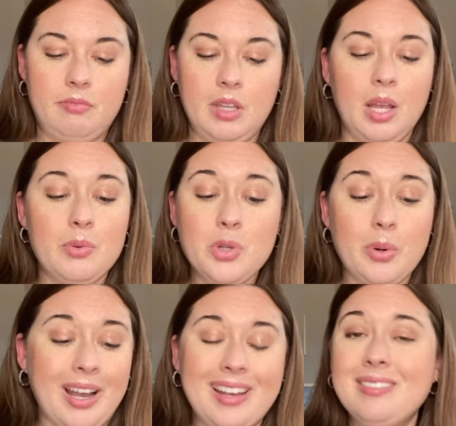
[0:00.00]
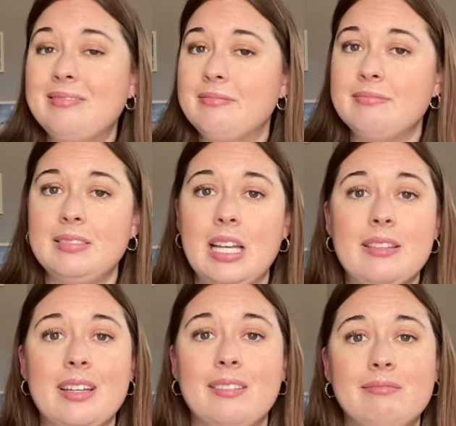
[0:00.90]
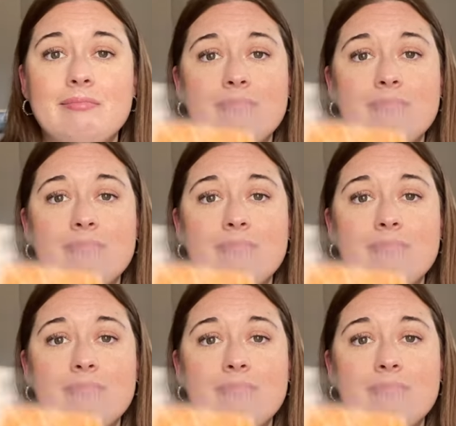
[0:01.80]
It was okay. Nothing